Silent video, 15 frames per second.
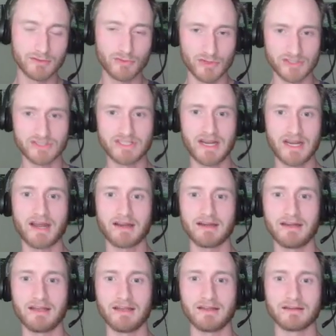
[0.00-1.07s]

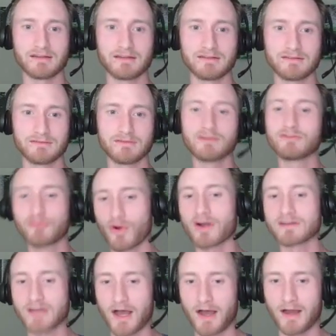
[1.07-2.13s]
Christianity for
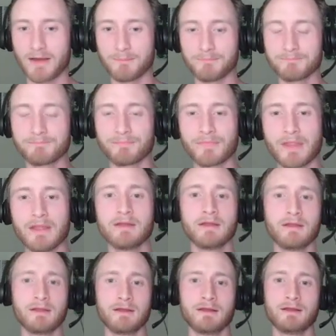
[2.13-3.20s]
a time. Hmm.
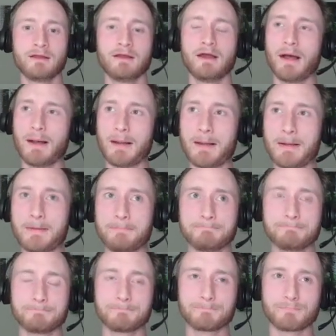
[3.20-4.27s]

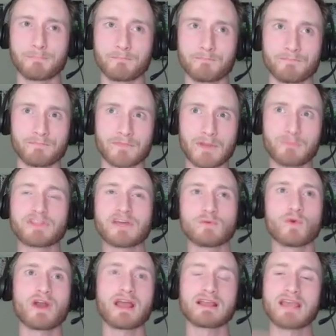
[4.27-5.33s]
Um, but
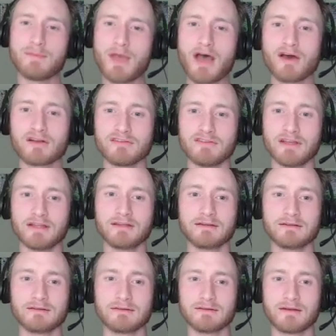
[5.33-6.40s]
then when I came out of it,
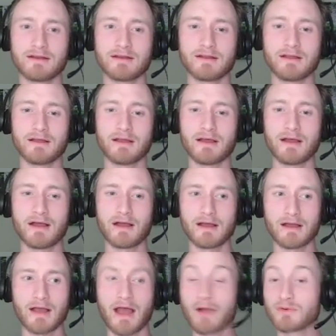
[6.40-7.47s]

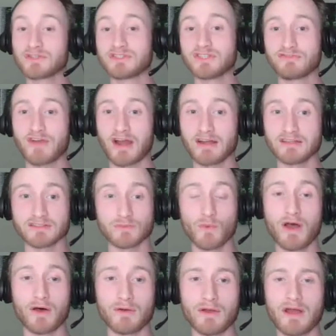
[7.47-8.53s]
I was just fine as
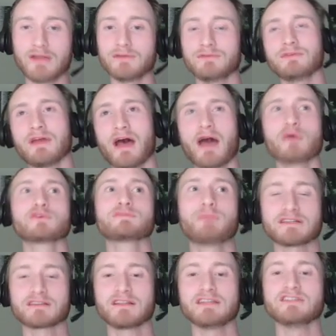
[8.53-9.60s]
well. I, I was
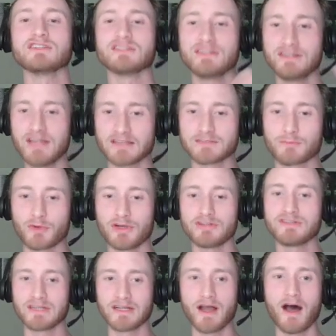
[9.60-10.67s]
basically just desperate
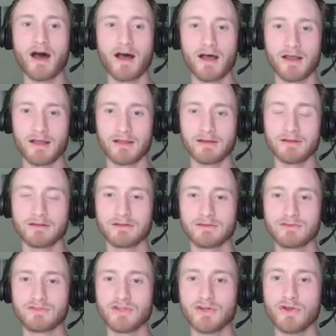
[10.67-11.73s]
to God
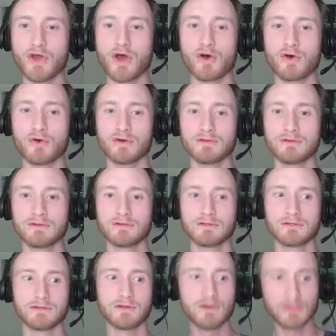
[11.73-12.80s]
to know
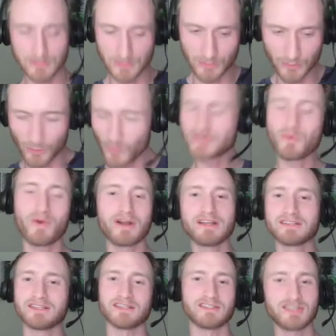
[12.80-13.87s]
which one
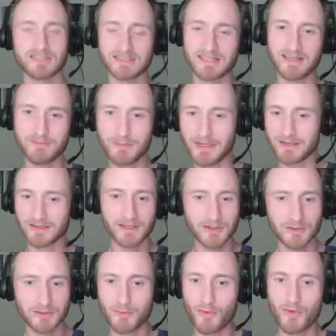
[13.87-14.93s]
is it? Just give me a
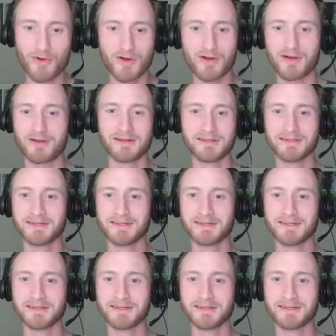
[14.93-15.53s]
little more